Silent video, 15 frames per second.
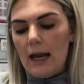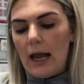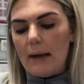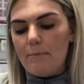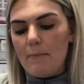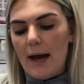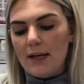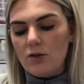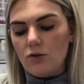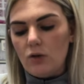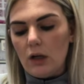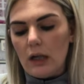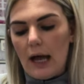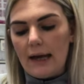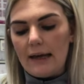like metal
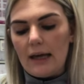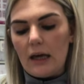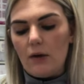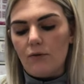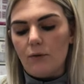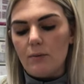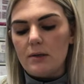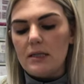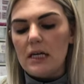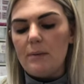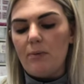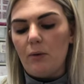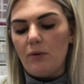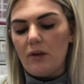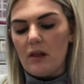clanging from
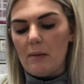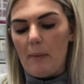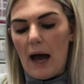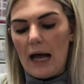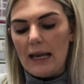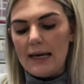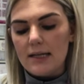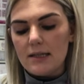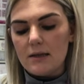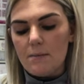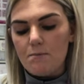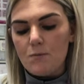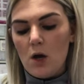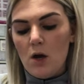deeper within the palace.